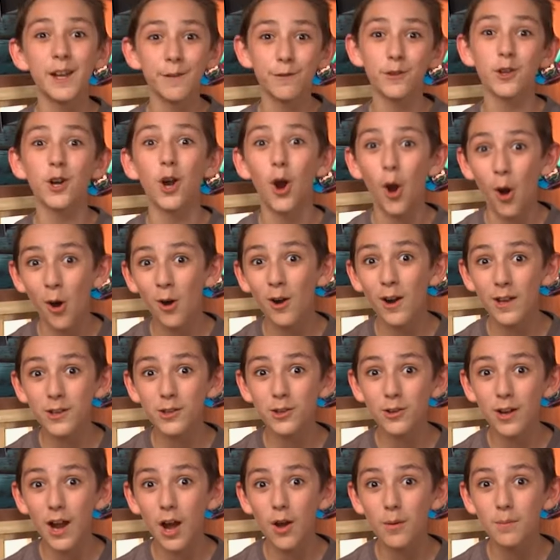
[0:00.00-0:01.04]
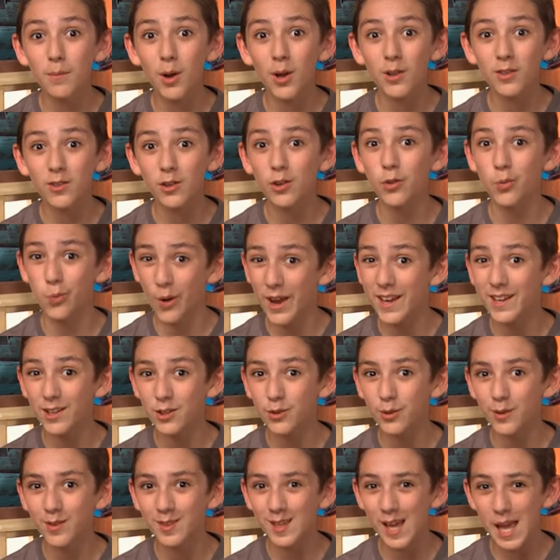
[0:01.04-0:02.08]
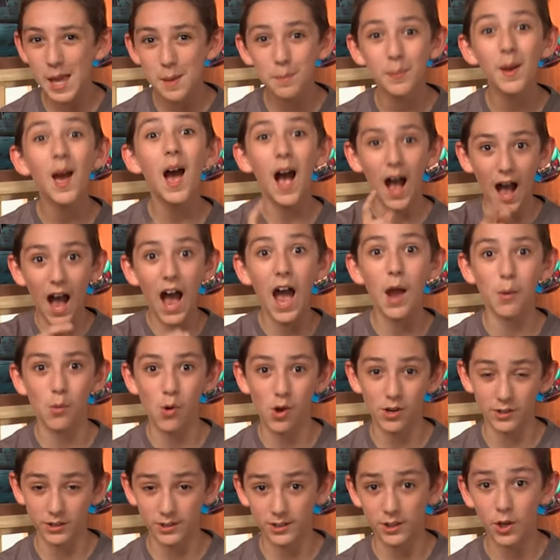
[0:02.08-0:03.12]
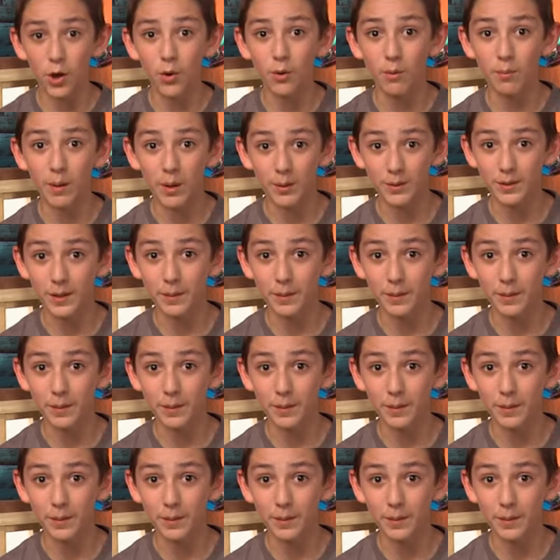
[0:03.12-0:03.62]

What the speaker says: if there are underground monsters waiting to escape, I want to know about